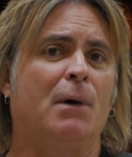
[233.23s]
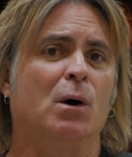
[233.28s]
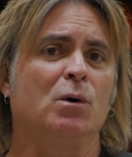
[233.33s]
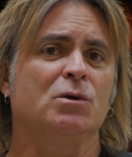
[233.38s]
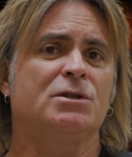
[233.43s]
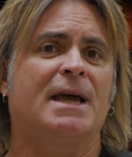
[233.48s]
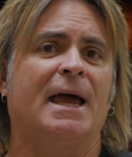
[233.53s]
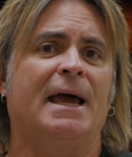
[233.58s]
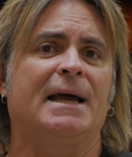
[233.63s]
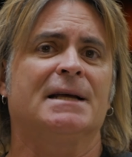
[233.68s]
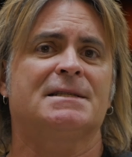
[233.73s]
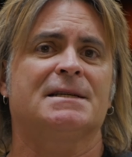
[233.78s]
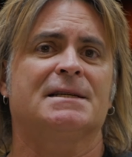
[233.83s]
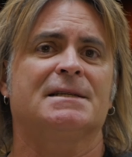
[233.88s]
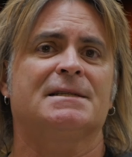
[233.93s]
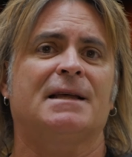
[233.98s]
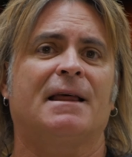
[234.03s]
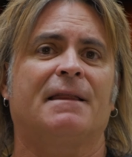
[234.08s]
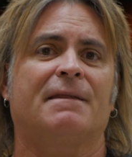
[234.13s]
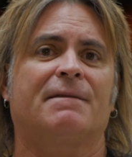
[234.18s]
most
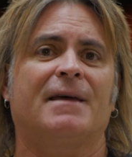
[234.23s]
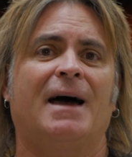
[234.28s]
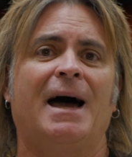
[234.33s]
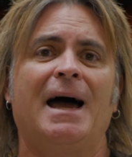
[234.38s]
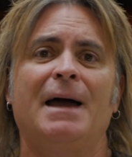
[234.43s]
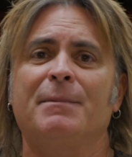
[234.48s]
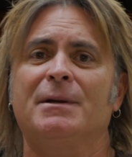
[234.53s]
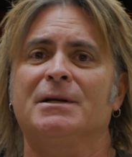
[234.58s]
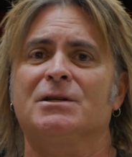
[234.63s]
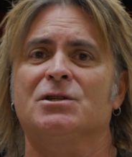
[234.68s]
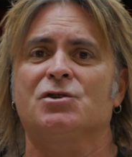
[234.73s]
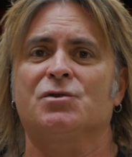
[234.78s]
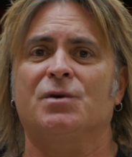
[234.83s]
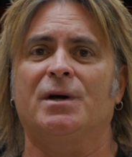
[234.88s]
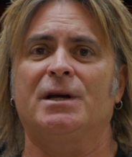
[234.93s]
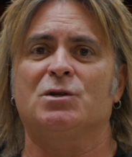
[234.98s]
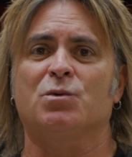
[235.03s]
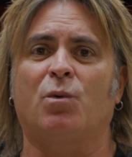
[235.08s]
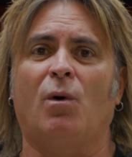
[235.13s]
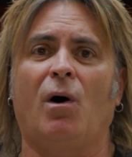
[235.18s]
cases, time
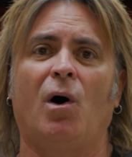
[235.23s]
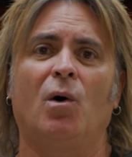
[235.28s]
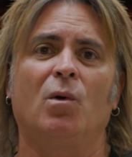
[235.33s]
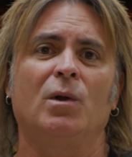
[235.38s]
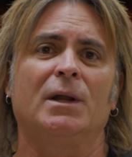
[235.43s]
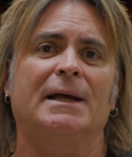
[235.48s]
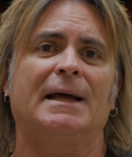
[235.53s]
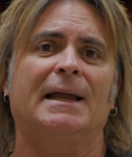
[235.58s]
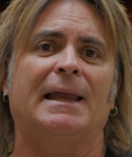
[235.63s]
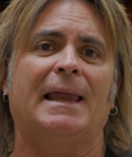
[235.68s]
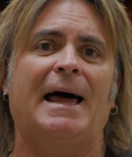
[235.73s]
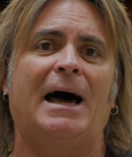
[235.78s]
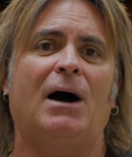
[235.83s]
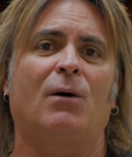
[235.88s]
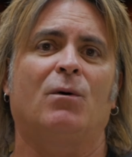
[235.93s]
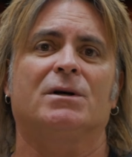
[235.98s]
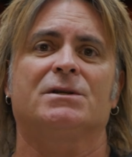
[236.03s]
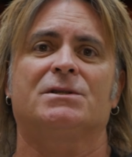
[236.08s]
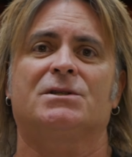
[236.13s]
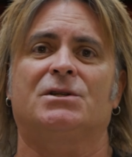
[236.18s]
constraints will only
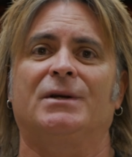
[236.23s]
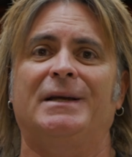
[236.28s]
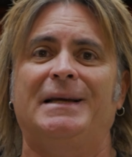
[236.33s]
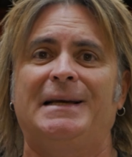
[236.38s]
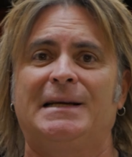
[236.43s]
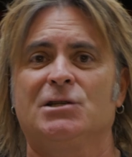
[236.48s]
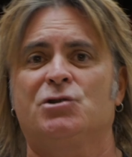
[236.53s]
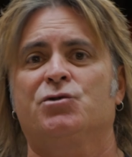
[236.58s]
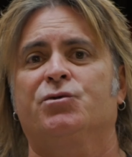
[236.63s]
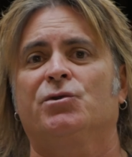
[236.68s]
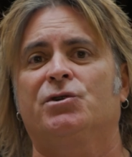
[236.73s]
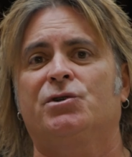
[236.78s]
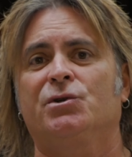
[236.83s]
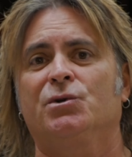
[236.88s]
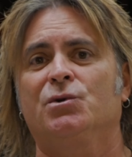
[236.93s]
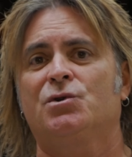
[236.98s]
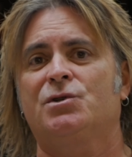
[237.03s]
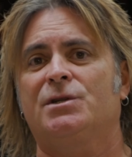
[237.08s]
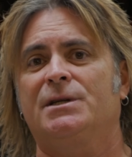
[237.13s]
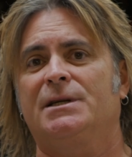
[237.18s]
allow us to
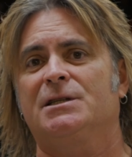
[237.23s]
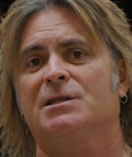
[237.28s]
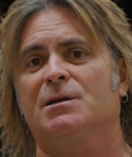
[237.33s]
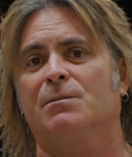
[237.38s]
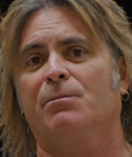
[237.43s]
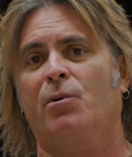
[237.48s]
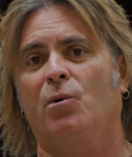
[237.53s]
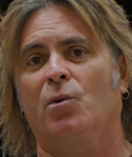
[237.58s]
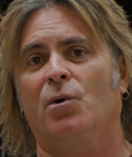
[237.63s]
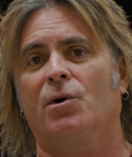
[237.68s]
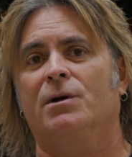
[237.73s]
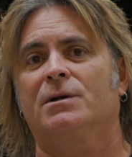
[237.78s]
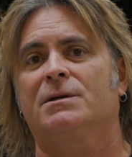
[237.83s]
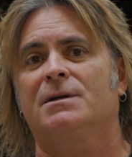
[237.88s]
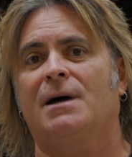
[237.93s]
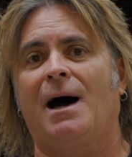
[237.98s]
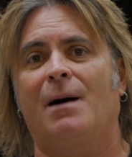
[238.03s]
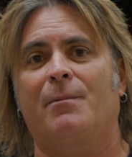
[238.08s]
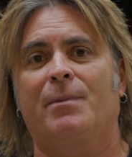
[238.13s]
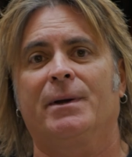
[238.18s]
introduce these important
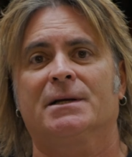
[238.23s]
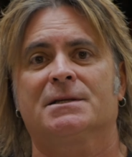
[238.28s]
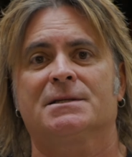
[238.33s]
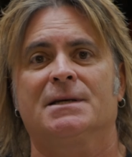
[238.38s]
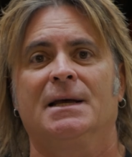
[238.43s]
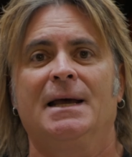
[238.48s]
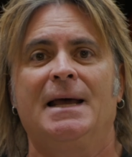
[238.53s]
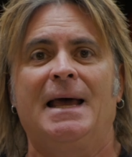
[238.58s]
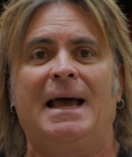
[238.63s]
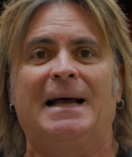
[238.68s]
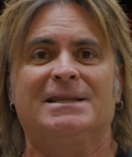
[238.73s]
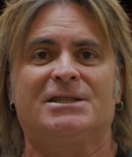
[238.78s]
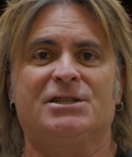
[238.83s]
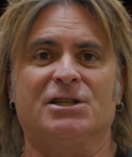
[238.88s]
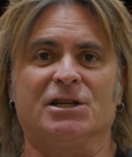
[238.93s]
topics and